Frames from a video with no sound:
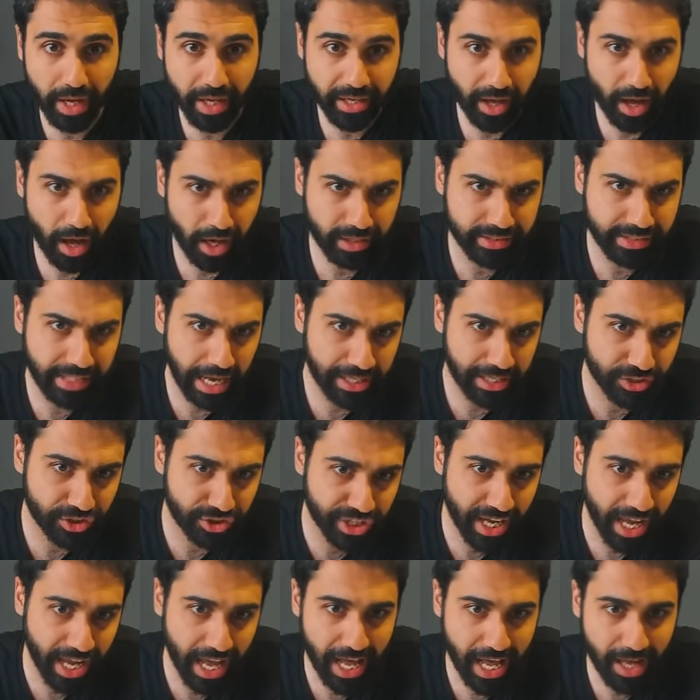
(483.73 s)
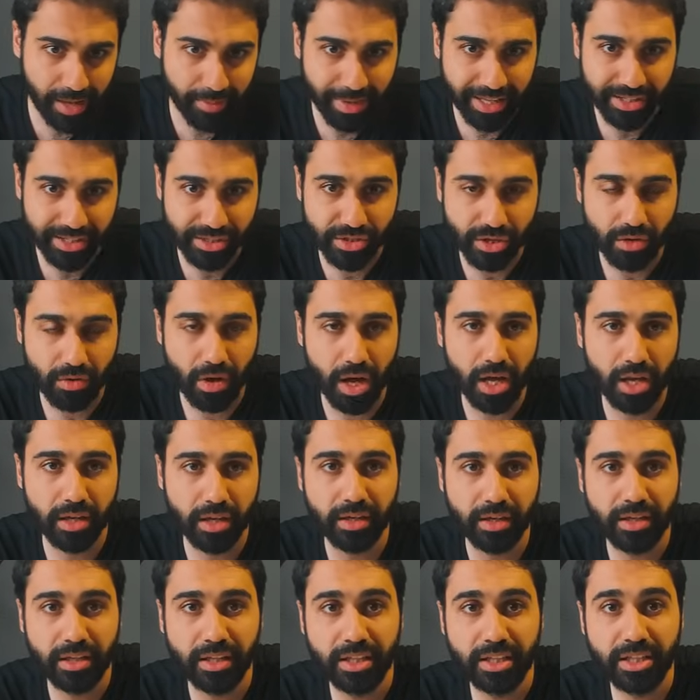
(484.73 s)
AI-CAM, and so
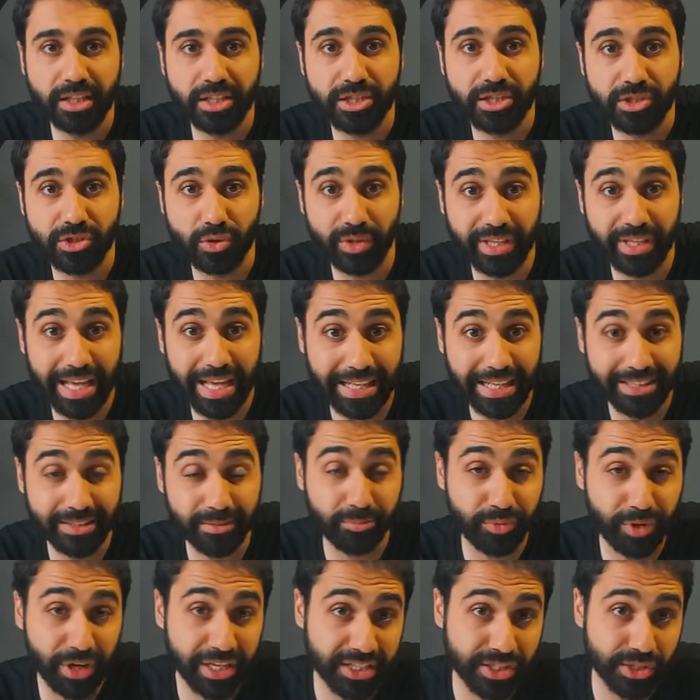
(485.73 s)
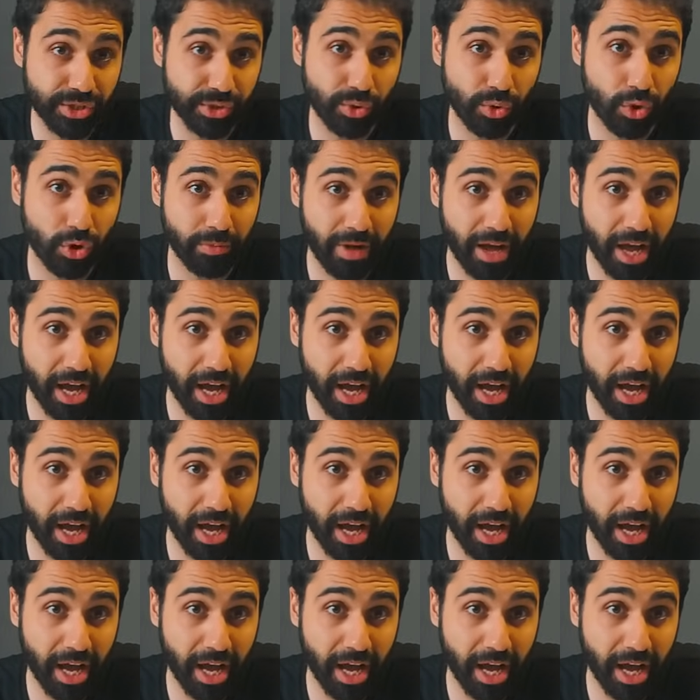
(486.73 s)
on. So you can brainstorm